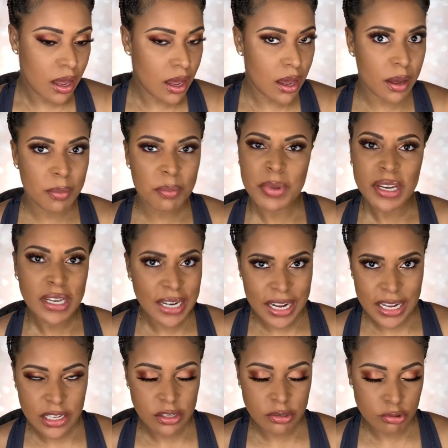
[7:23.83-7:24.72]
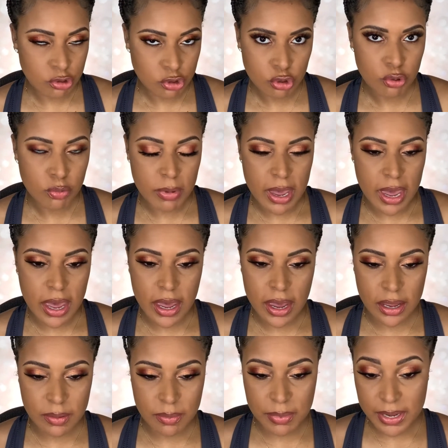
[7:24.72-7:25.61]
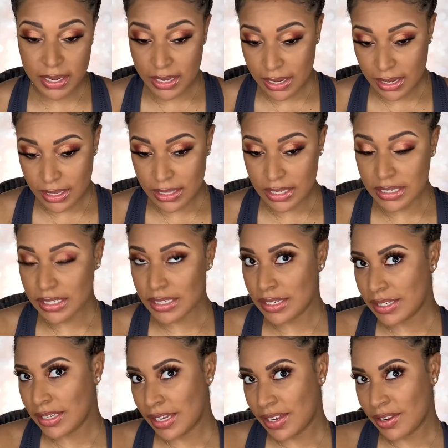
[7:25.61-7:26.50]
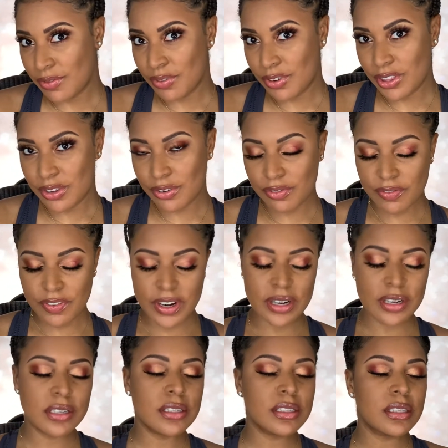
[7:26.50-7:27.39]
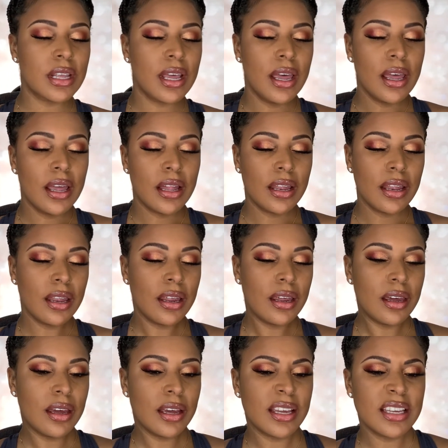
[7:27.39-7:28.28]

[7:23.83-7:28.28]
but not too bad. But yeah, this is it for the first look.